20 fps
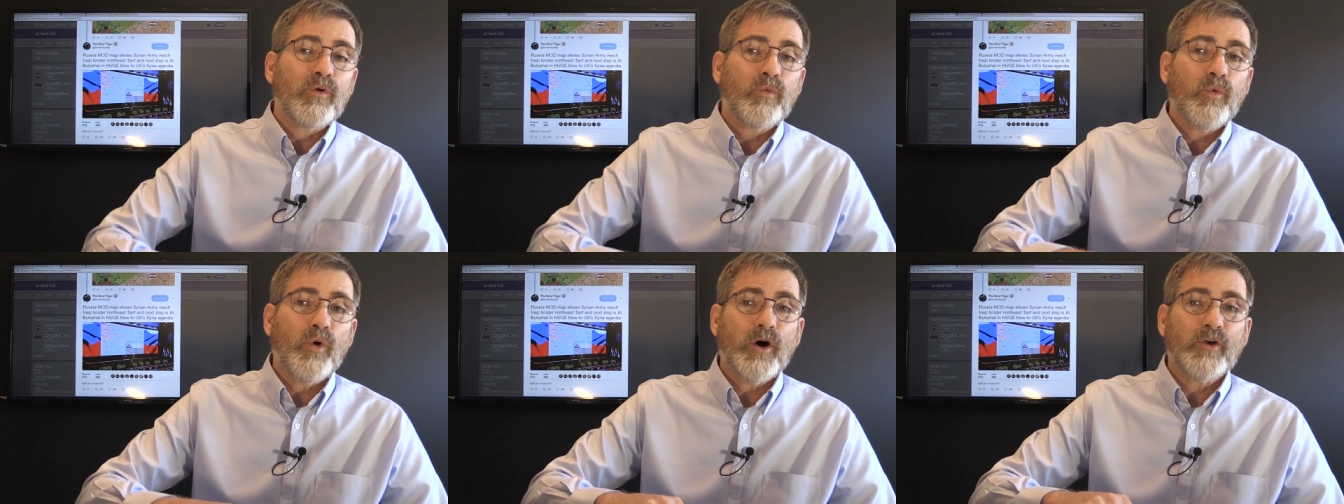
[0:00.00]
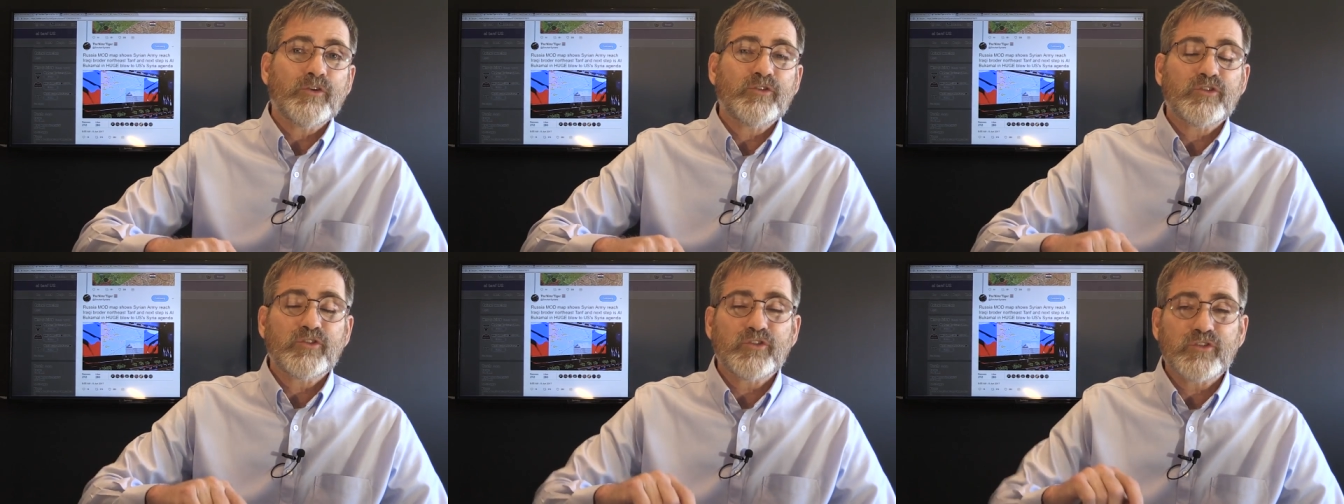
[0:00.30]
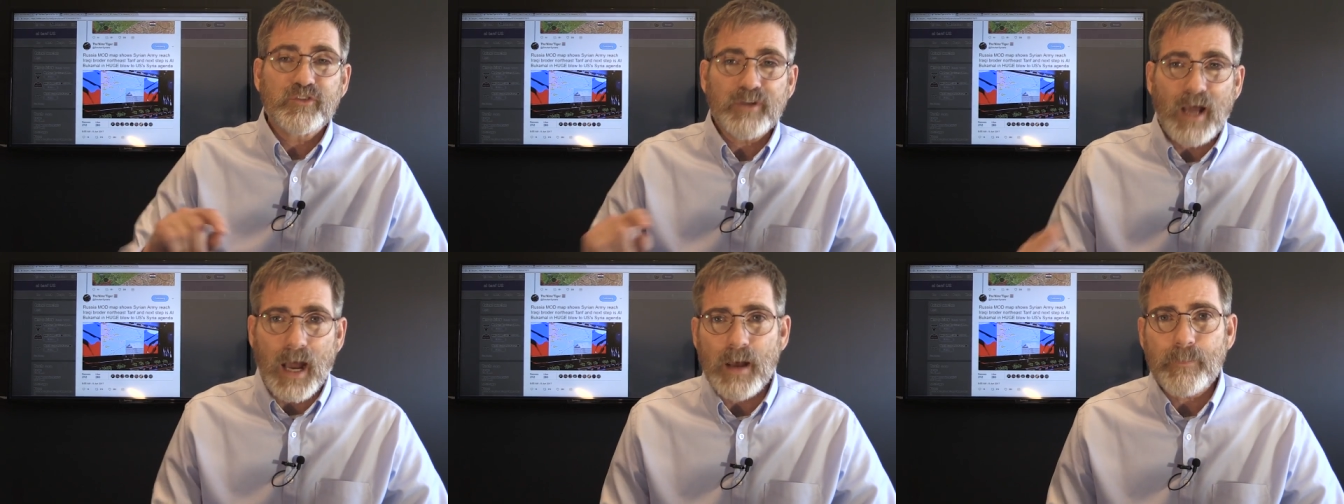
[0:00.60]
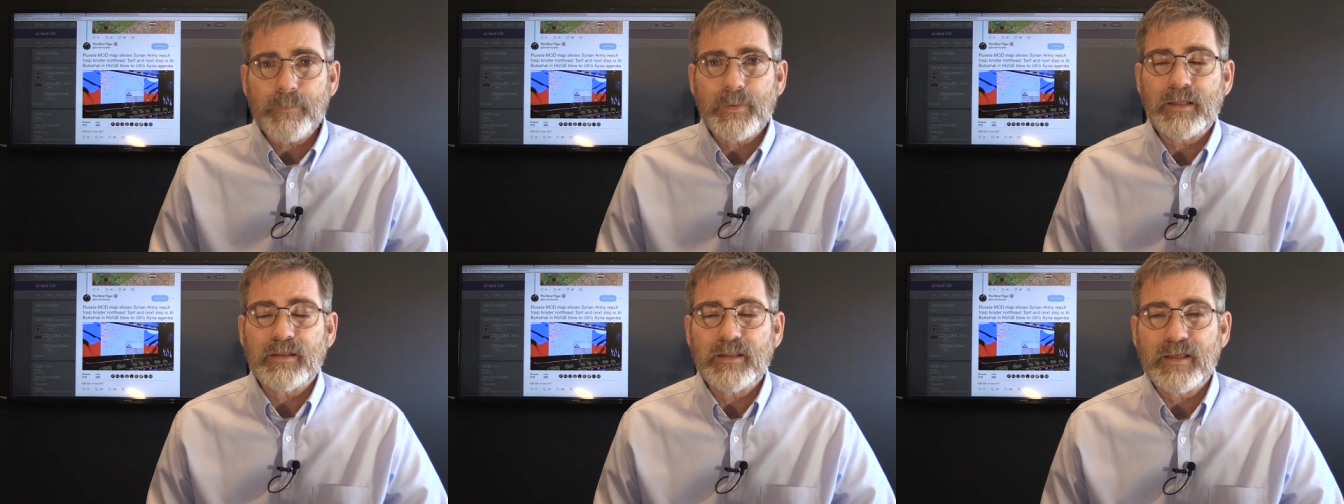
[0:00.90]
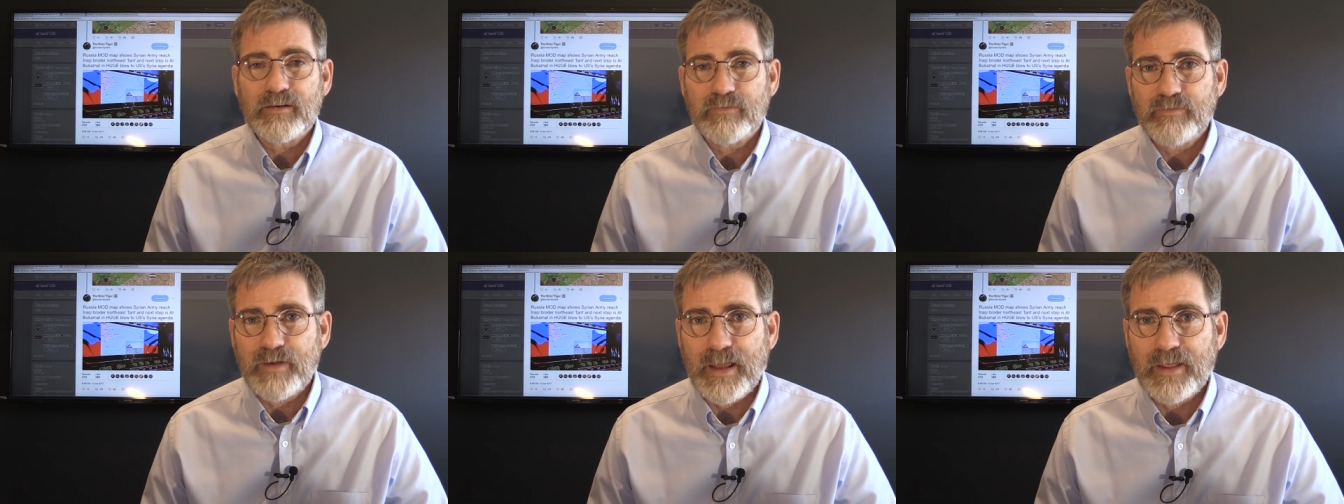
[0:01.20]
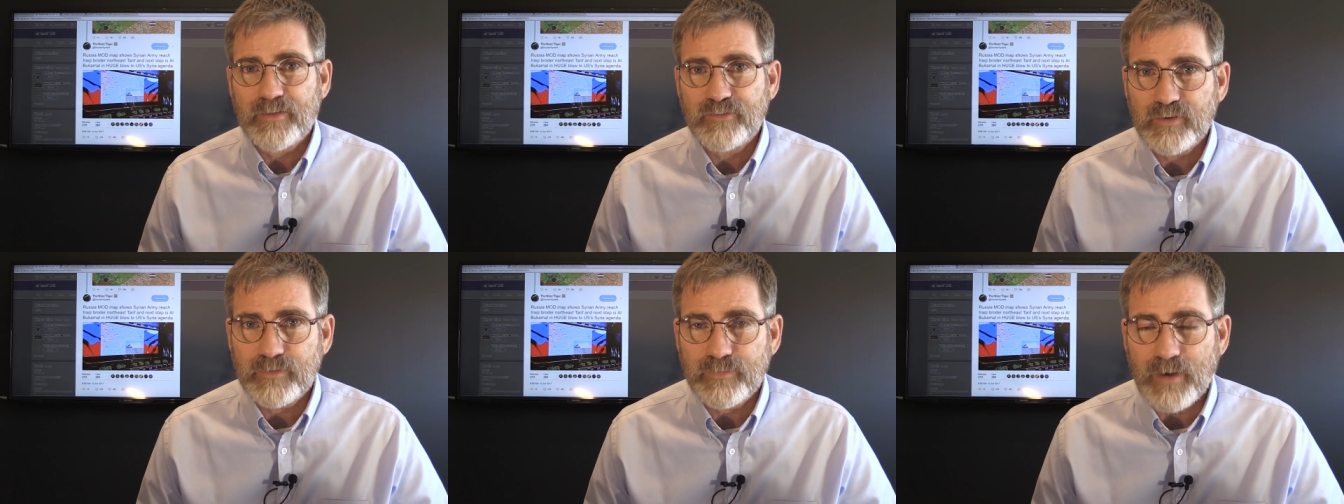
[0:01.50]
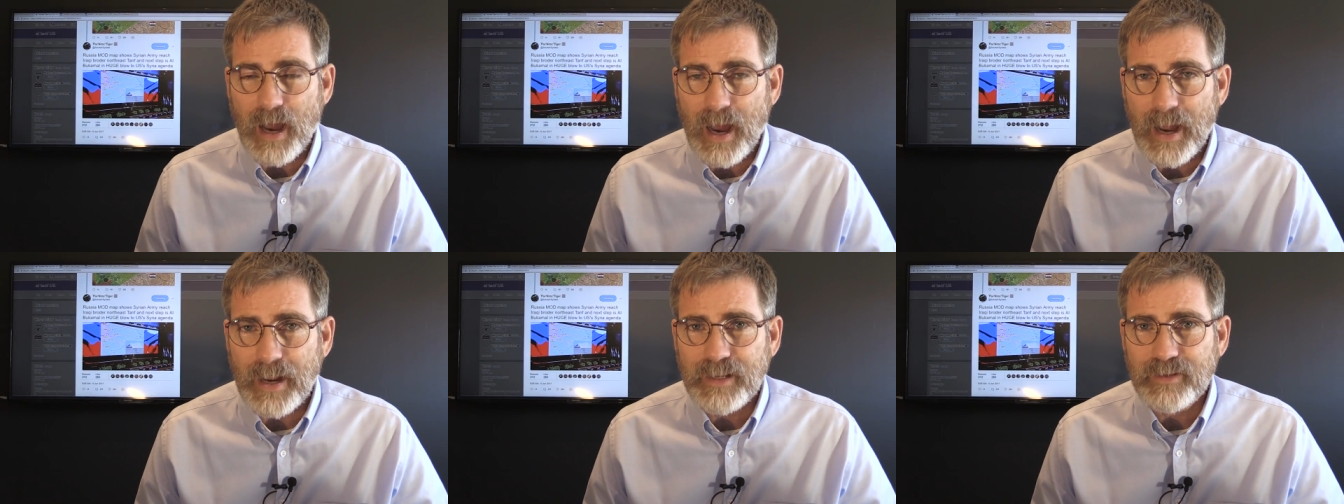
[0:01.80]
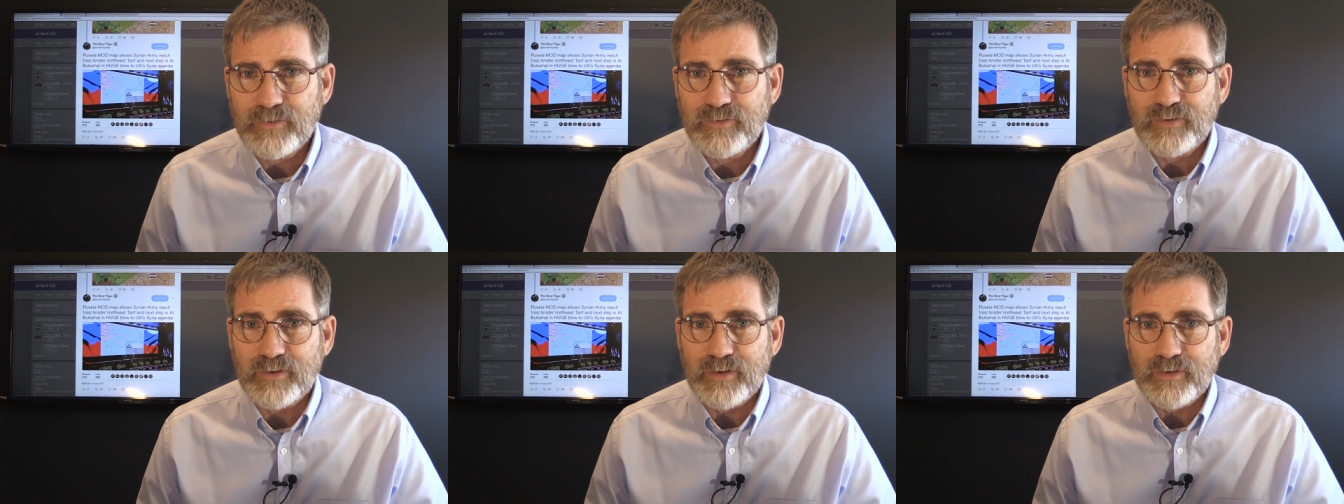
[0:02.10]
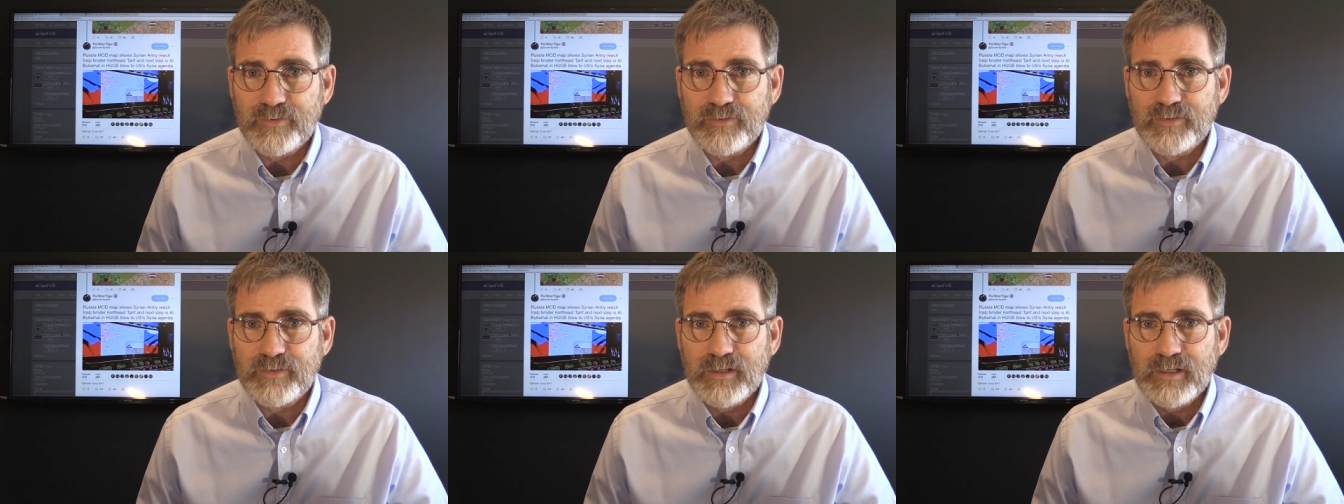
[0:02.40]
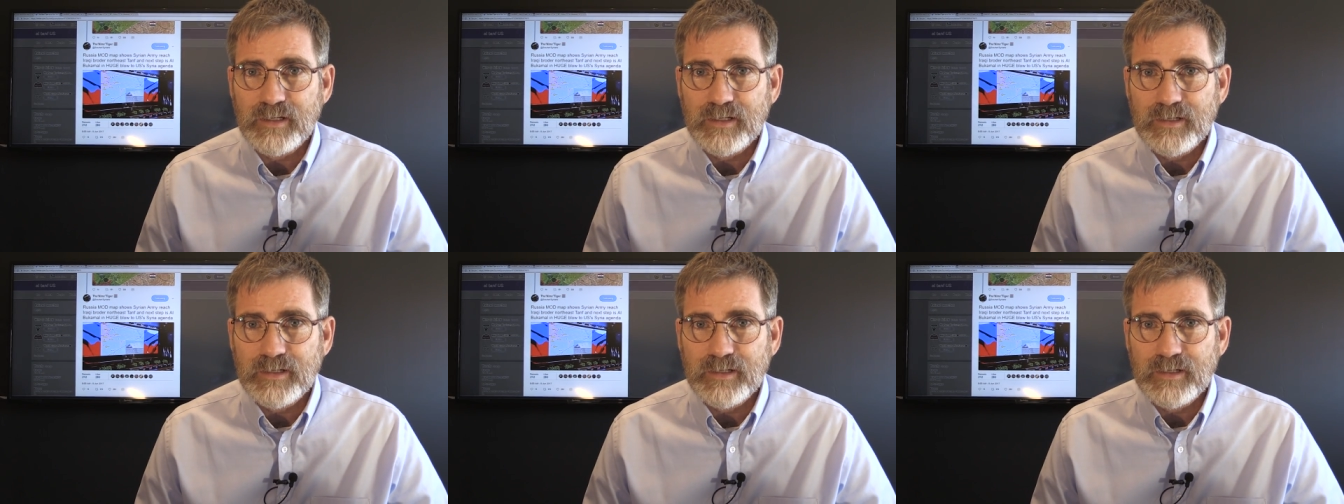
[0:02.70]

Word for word: was stopping the advance of ISIS.